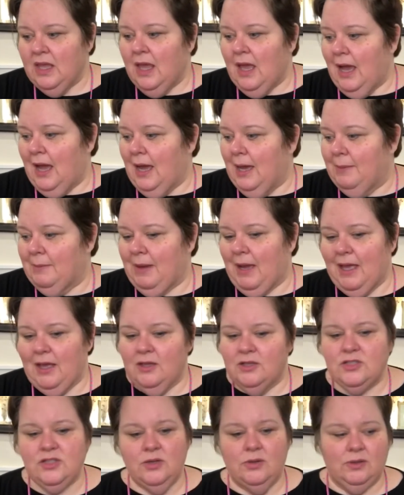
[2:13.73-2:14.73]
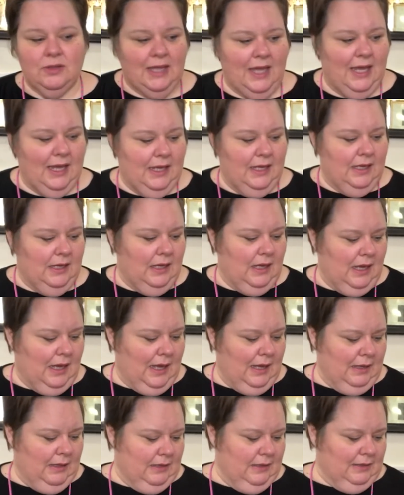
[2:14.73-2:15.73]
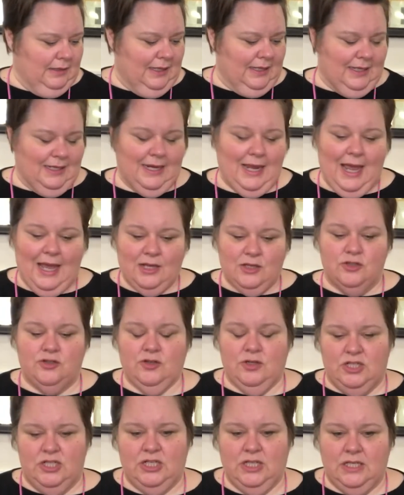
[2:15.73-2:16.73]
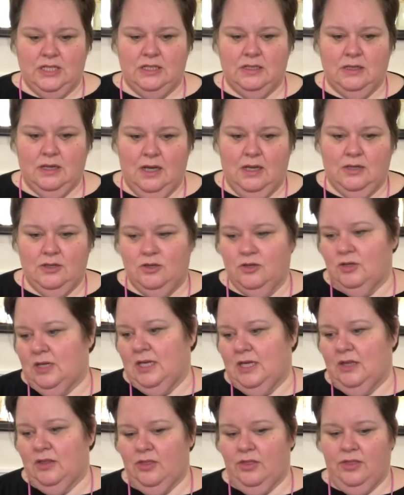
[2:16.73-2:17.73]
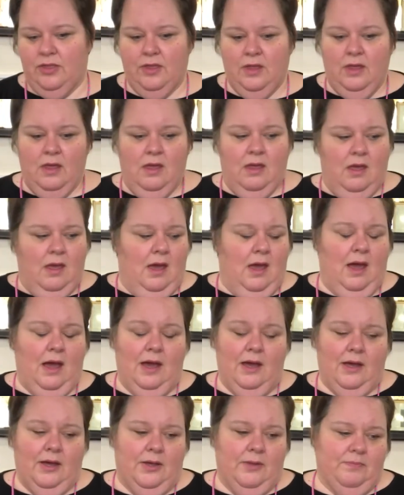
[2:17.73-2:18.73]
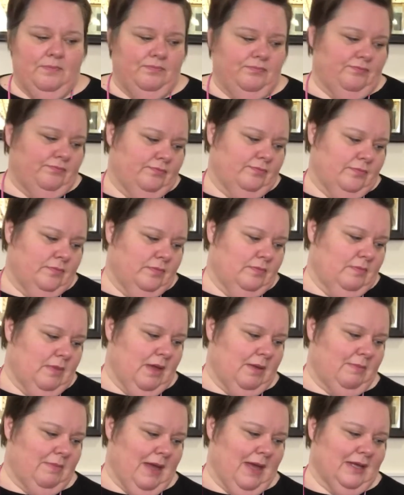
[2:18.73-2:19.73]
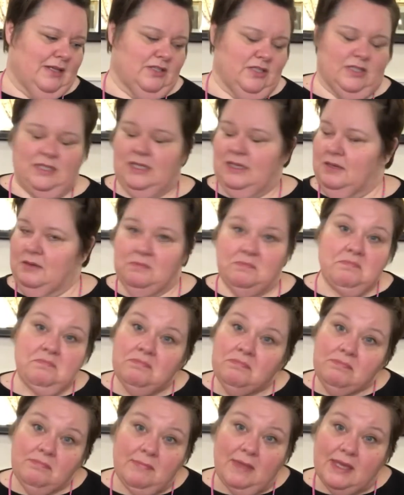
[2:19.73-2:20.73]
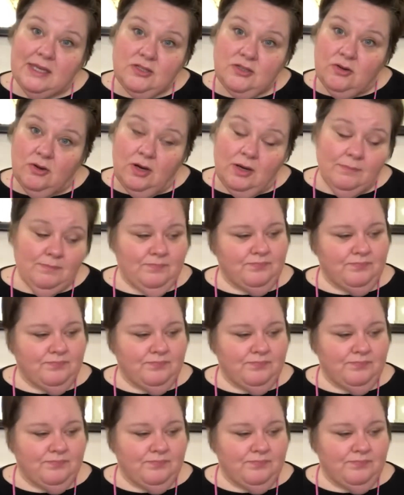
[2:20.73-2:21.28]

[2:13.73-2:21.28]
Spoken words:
I also lay like an extra sheet underneath my mat just to make sure.